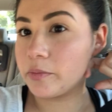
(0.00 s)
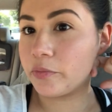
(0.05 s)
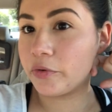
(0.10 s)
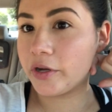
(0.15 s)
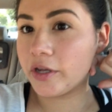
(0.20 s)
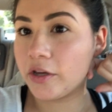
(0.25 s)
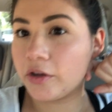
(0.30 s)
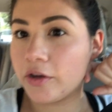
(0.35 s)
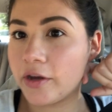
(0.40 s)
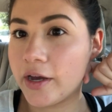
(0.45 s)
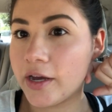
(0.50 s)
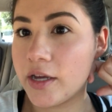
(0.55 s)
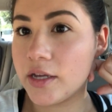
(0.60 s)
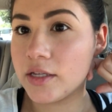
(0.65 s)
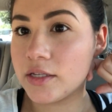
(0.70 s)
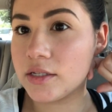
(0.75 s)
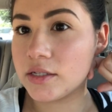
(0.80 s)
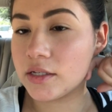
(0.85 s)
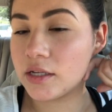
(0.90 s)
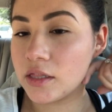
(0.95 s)
I'll bring you
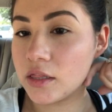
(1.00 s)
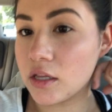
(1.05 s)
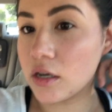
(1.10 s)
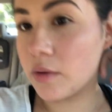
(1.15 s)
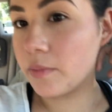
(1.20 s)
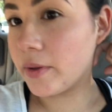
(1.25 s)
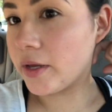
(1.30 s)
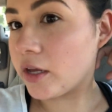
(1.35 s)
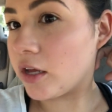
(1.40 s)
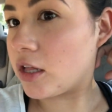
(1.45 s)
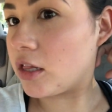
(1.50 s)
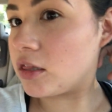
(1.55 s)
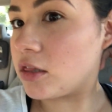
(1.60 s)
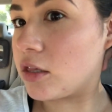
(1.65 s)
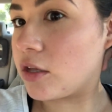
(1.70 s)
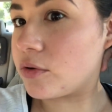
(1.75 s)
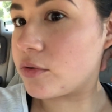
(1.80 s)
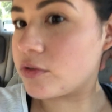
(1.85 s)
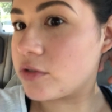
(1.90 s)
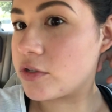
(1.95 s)
guys a little bit
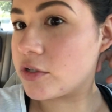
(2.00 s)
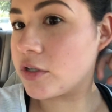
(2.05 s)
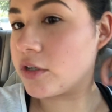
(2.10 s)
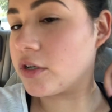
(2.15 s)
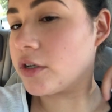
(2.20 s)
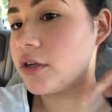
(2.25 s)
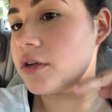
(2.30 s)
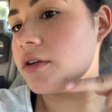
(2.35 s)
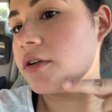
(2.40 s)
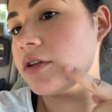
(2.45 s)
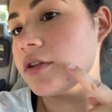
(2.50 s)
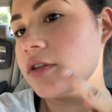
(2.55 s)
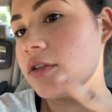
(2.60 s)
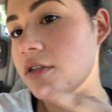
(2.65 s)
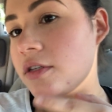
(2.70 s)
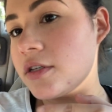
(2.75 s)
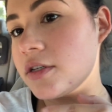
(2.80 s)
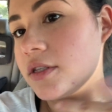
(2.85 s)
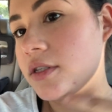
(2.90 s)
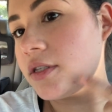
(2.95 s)
closer. As
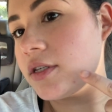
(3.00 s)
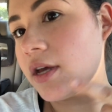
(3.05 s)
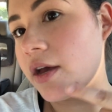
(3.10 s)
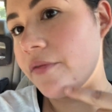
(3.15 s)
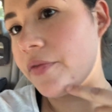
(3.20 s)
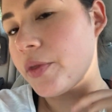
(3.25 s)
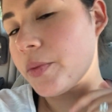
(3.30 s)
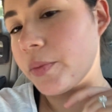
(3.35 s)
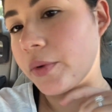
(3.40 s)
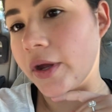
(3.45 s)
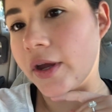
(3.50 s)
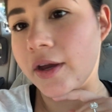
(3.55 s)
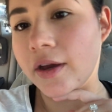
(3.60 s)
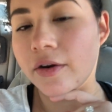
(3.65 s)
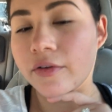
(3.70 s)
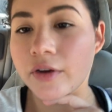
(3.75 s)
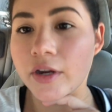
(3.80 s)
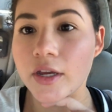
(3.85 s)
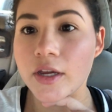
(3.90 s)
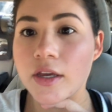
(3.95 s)
you can see, I have the breakout right